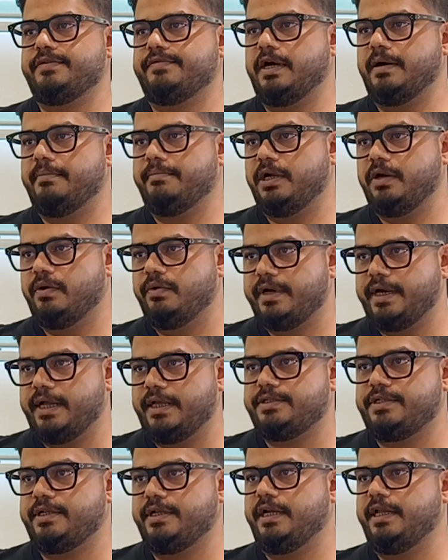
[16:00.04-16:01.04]
have come down
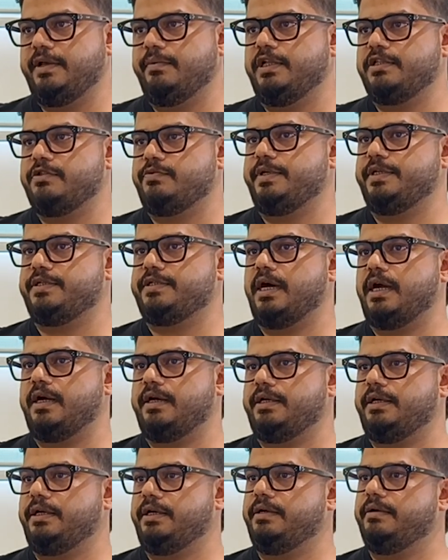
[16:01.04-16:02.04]
drastically once we
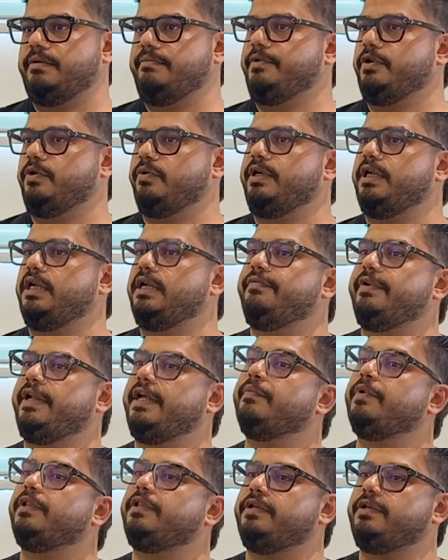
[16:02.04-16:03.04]
started,
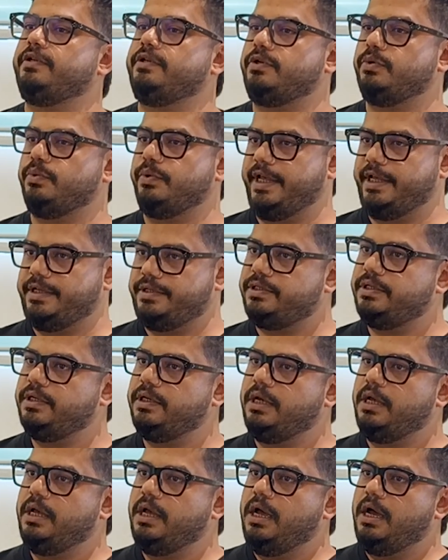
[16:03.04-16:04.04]
delivering within 2 days.
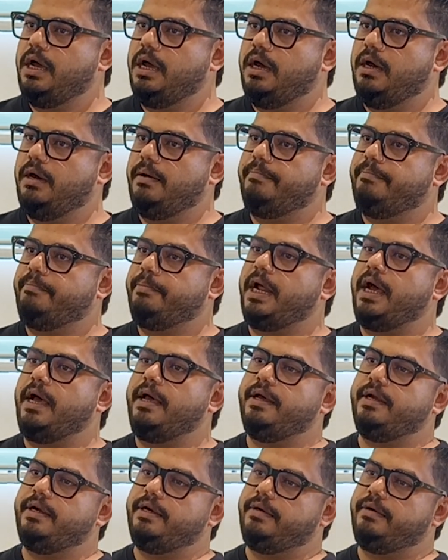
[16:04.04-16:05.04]

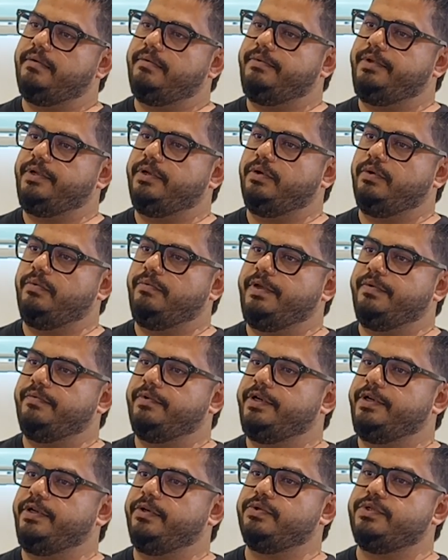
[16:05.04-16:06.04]
Prior, we
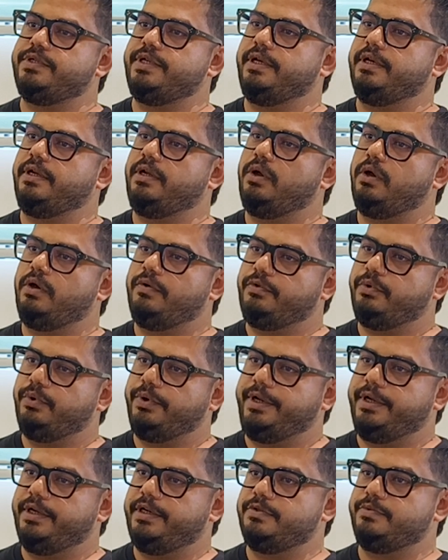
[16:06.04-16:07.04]
were using a lot of
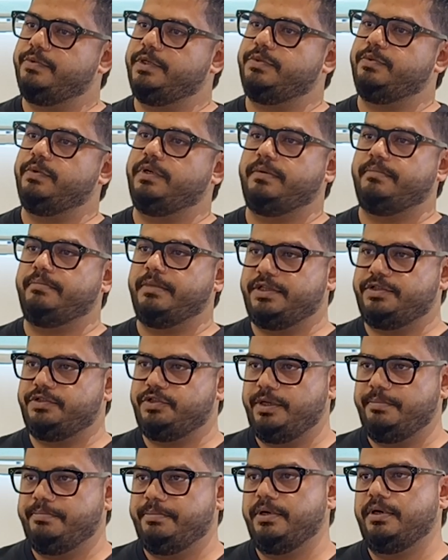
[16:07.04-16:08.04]
couriers which were much
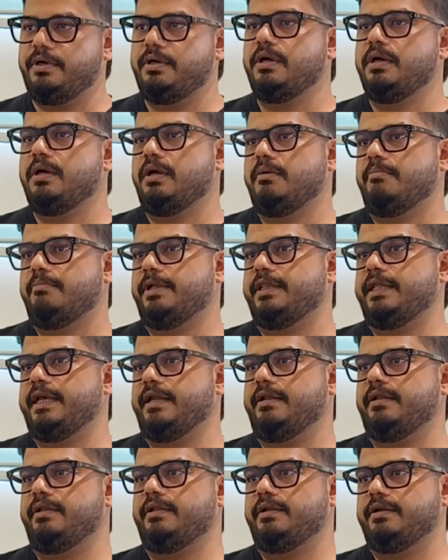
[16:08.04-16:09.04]
cheaper, but
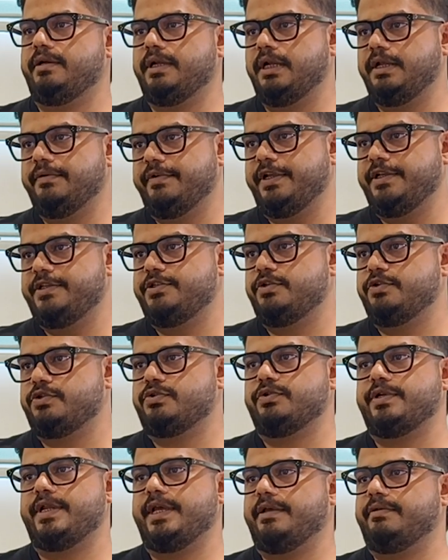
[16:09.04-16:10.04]
then the deliveries used
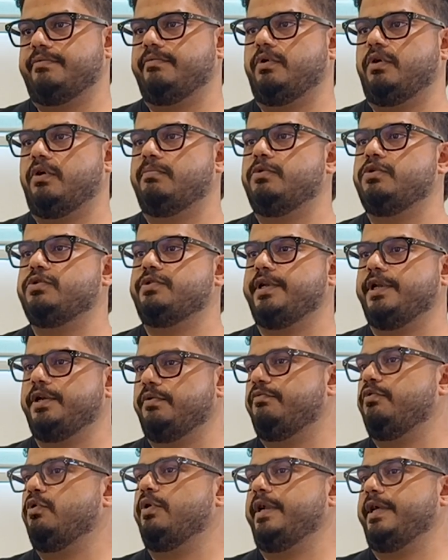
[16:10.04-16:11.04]
to take almost 3
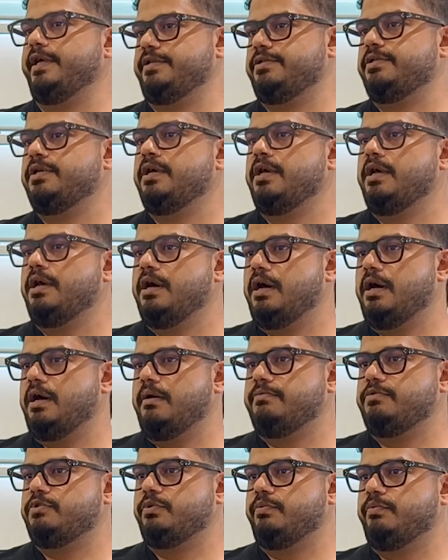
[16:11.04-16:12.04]
to 4 days.
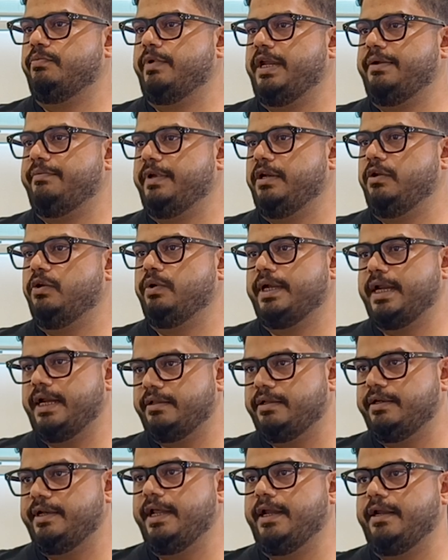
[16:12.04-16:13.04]
So when we looked
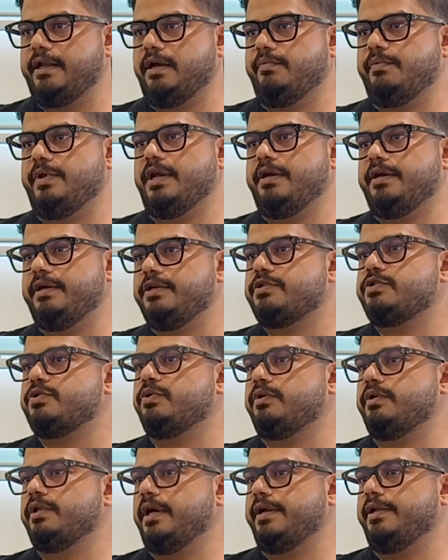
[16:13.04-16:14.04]
at the data, we
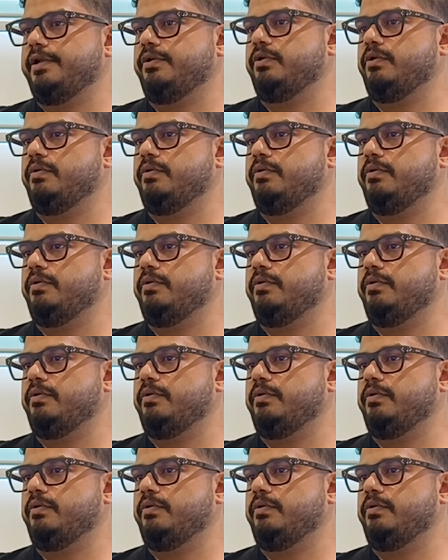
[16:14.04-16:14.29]
understood that,